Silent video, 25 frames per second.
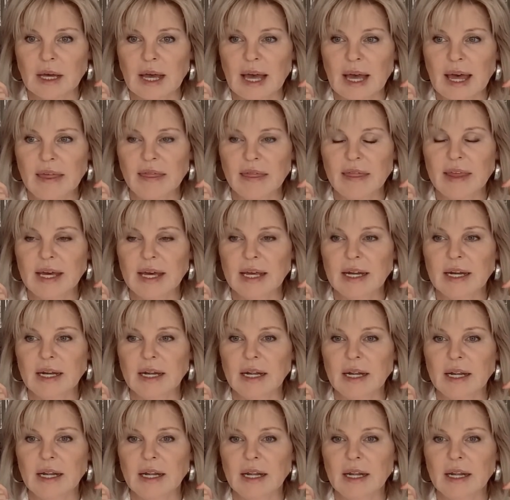and
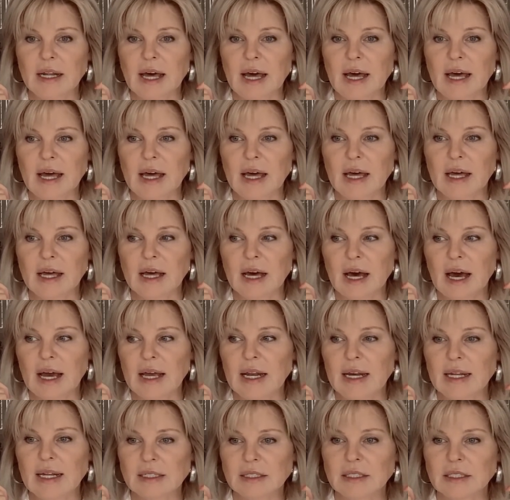then I
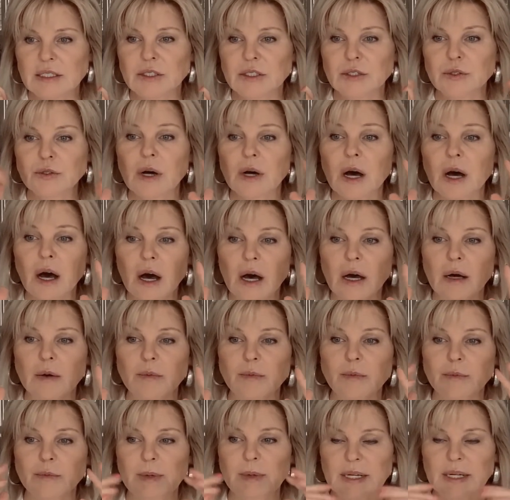listen to
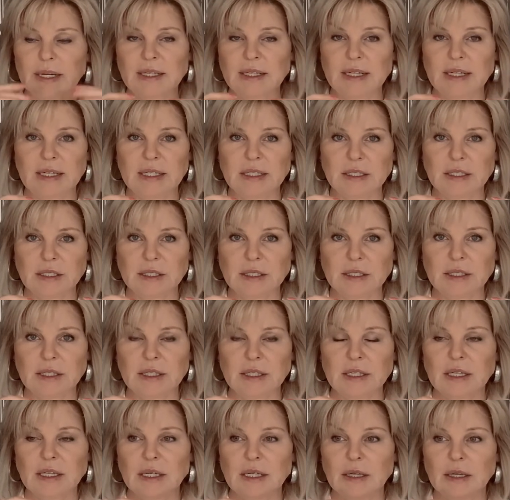calm meditation
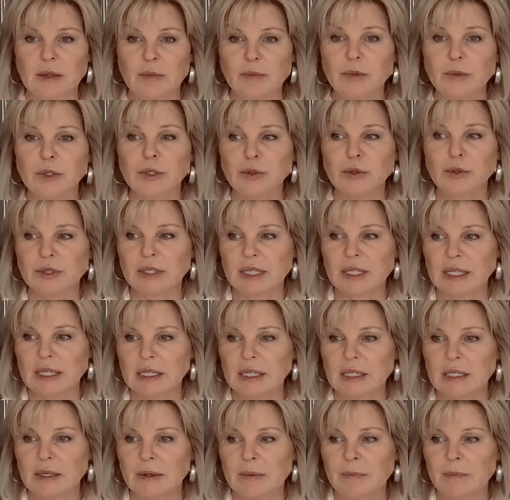music,
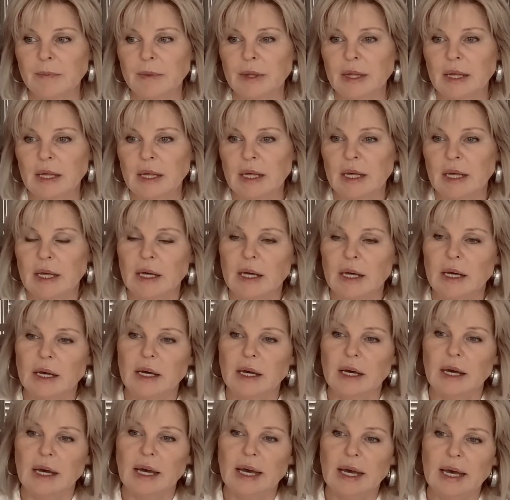
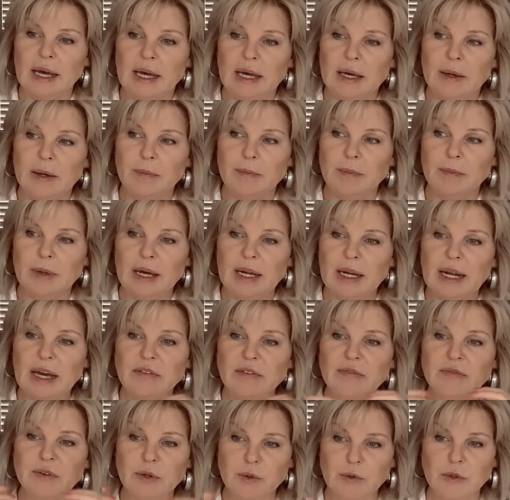and I
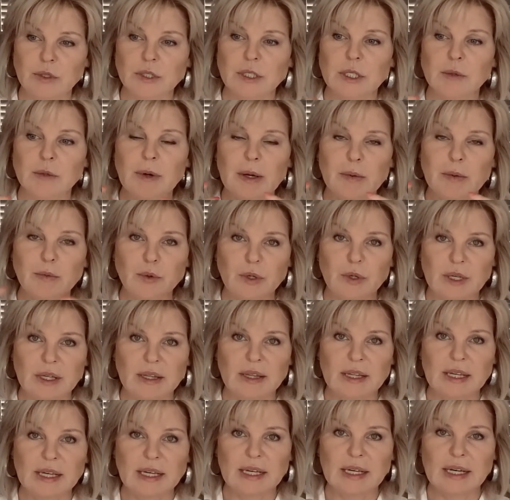focus on my
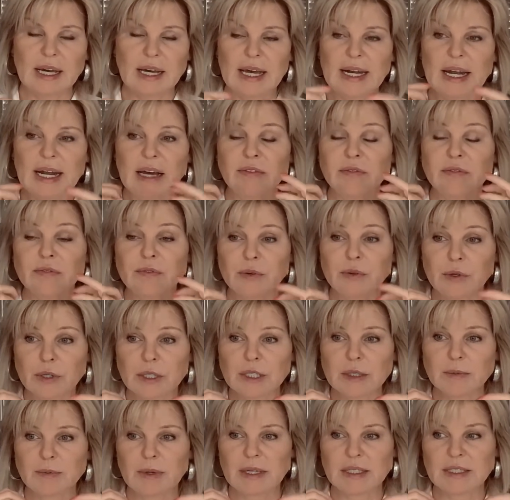breathing, and I
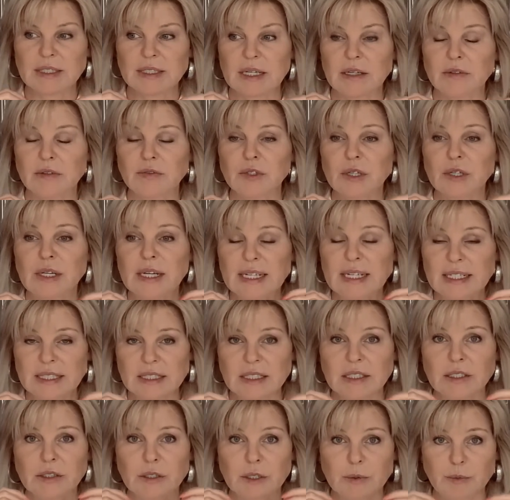force myself to
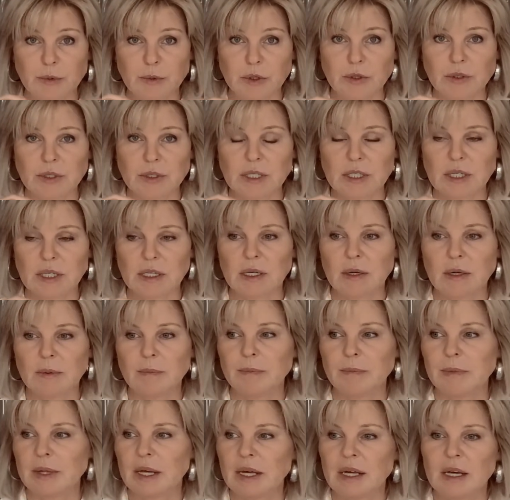listen to the music.
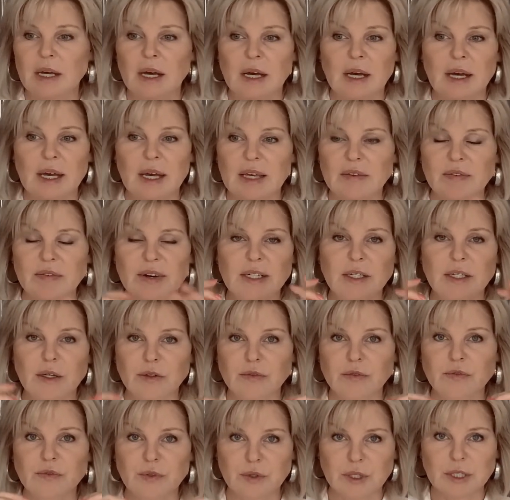If I don't
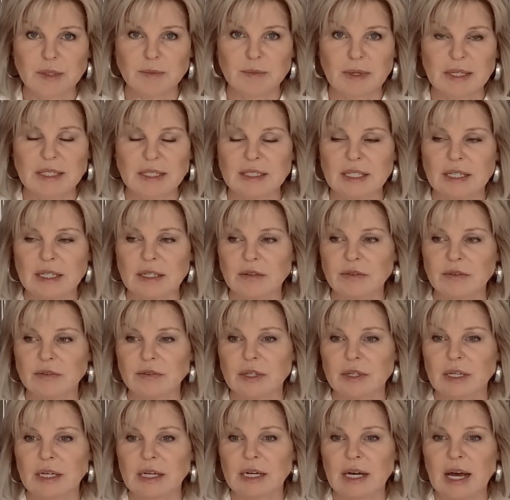force myself,
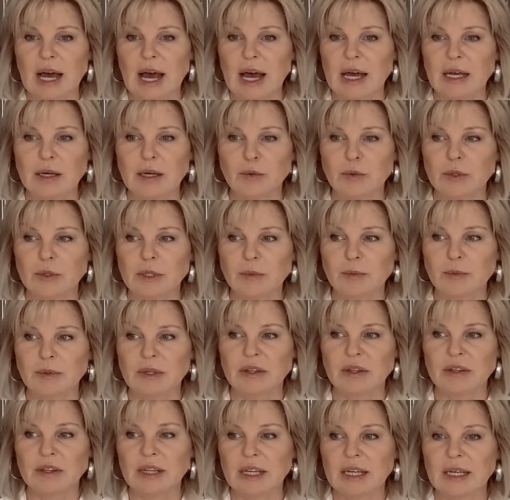I will be
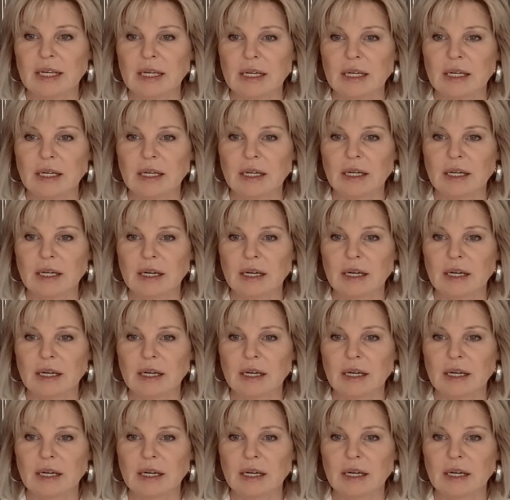thinking